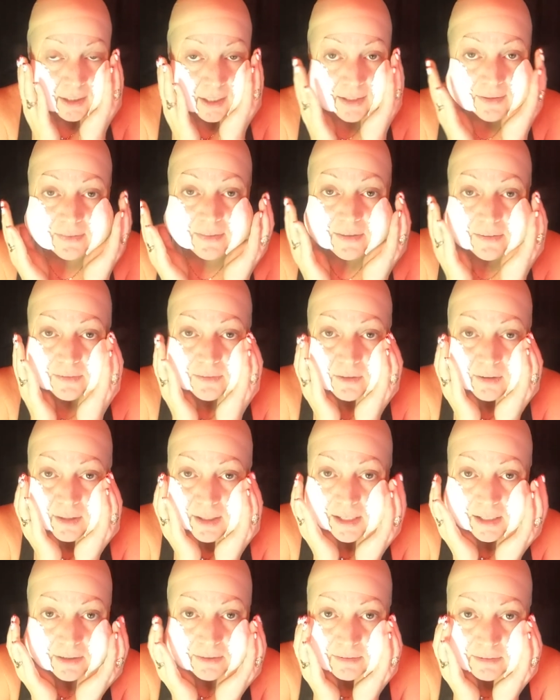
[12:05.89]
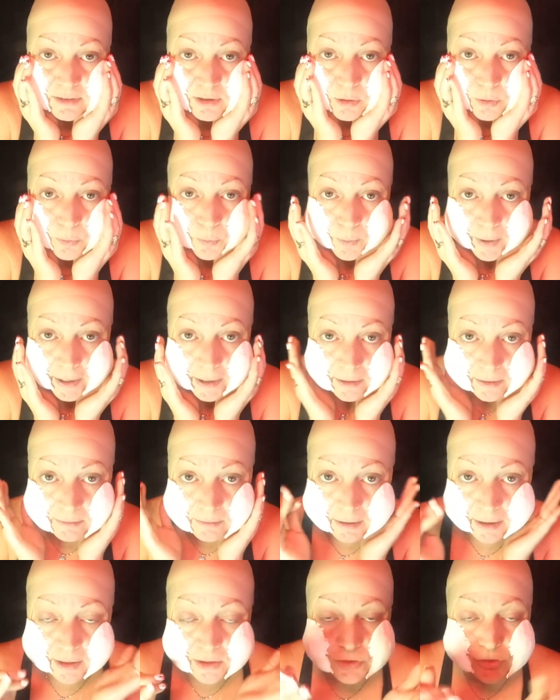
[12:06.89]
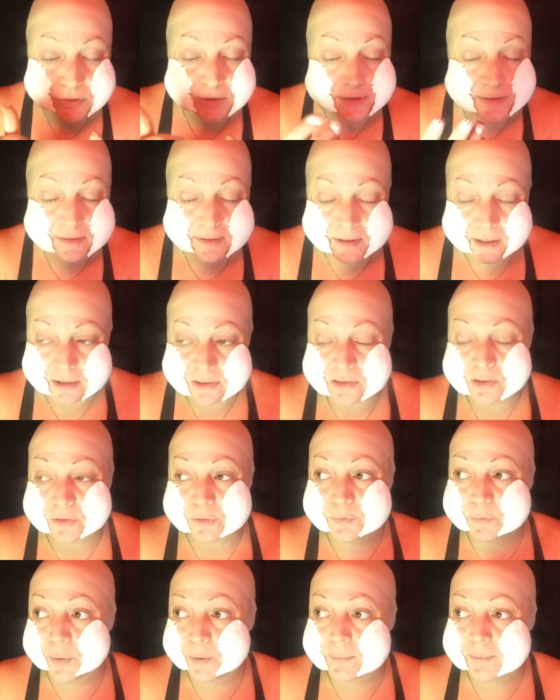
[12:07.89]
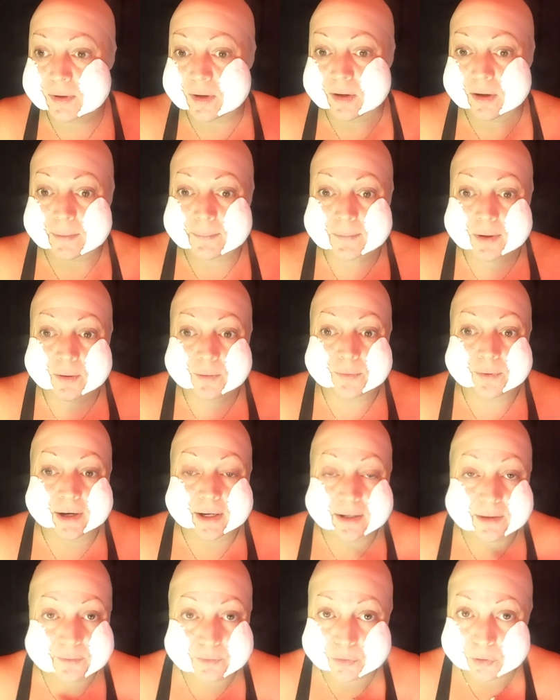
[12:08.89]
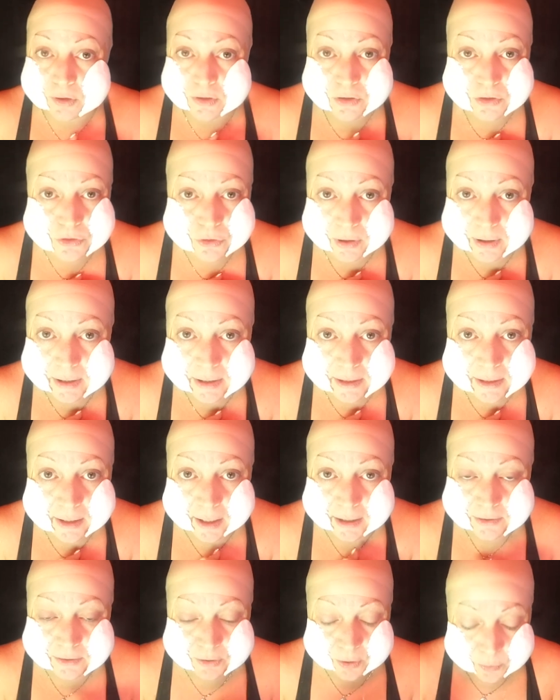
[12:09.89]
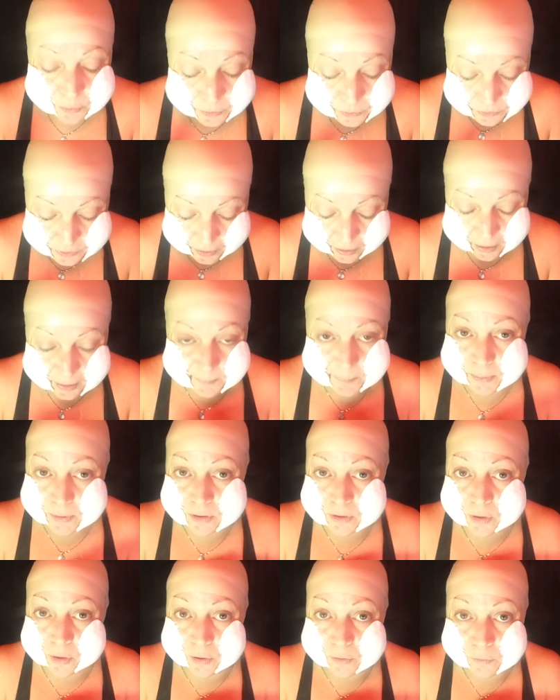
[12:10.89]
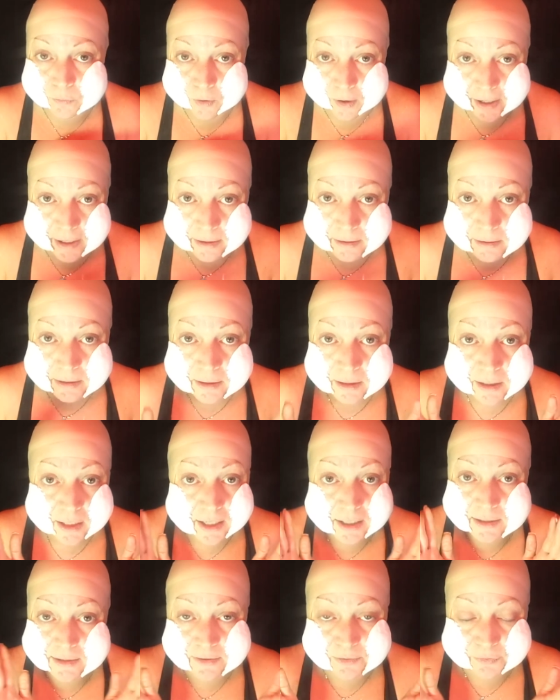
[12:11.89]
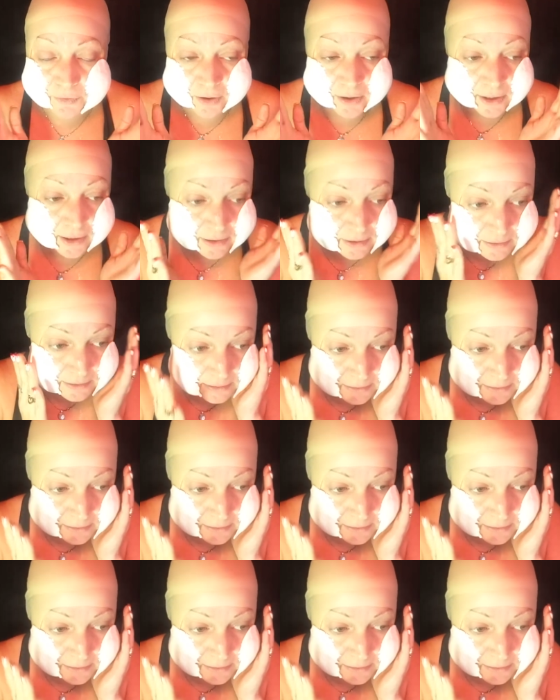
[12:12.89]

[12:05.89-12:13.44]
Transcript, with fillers: And this clay is still wet. As you can see, I just formed it. I'm not waiting for it to dry. I don't. I put it on wet and it's fine.